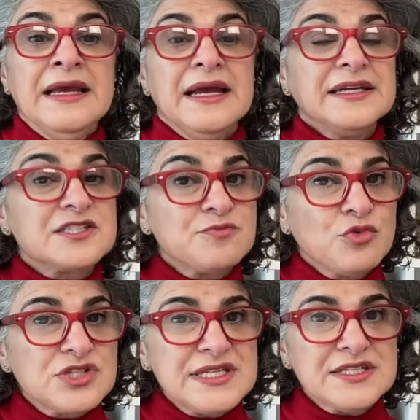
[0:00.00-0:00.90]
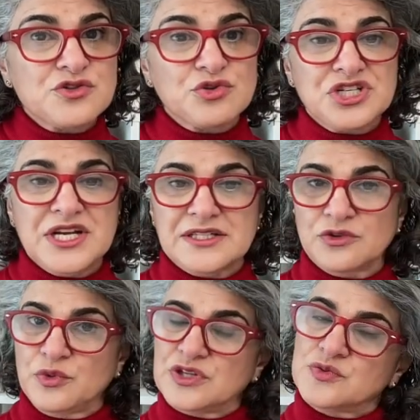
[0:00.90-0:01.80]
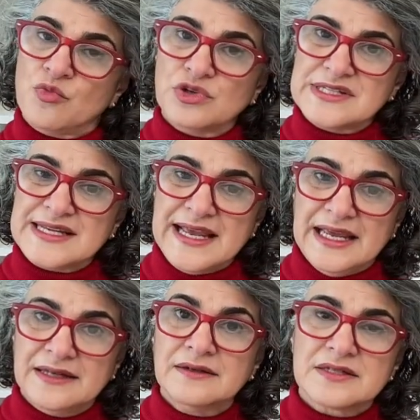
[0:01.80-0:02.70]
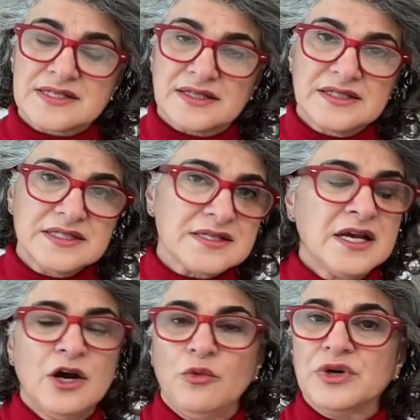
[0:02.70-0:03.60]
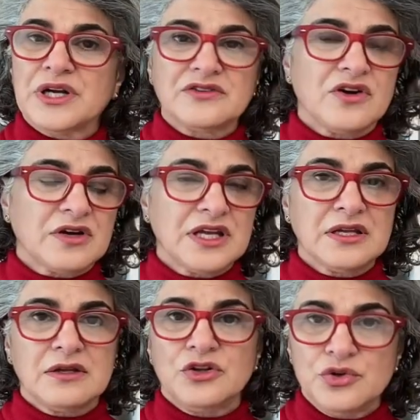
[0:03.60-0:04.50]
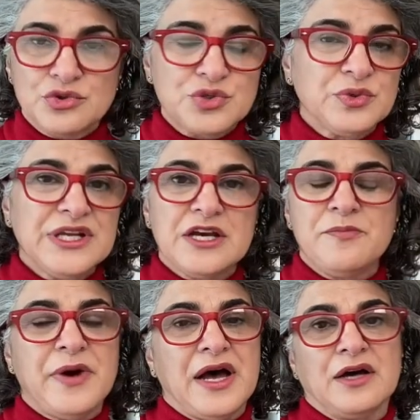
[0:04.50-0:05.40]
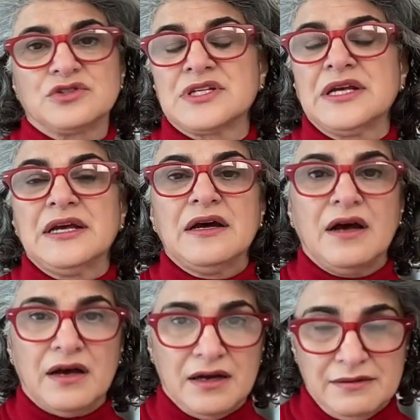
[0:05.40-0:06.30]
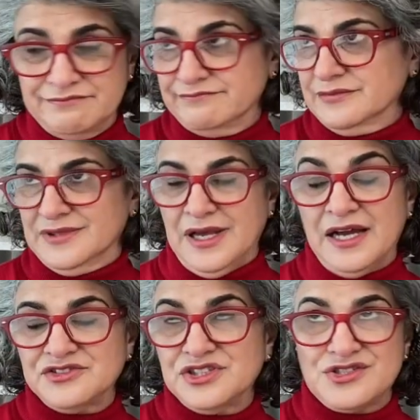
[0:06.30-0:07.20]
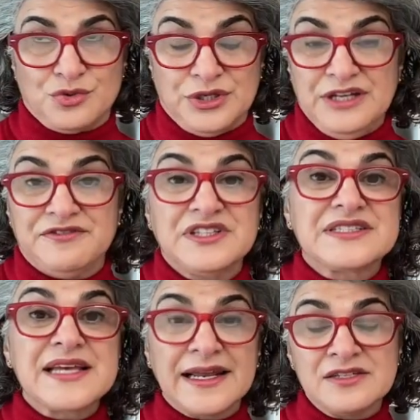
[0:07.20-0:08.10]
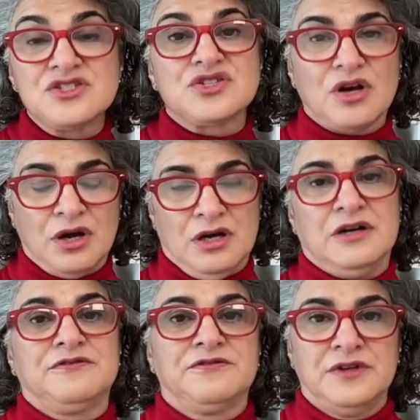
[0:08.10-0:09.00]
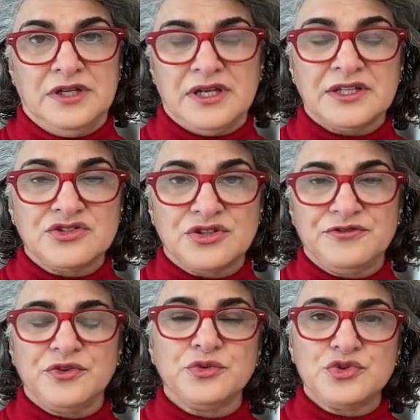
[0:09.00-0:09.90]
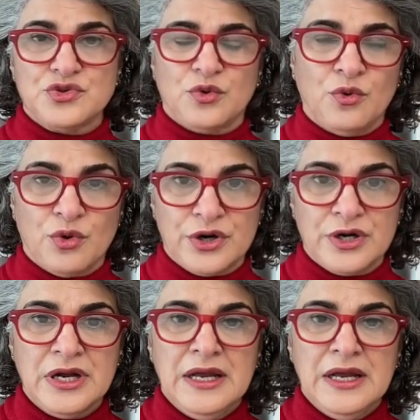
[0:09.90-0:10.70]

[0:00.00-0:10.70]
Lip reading: It's mostly associated with small-scale studies. We're not talking usually about hundreds or even tens of interviews or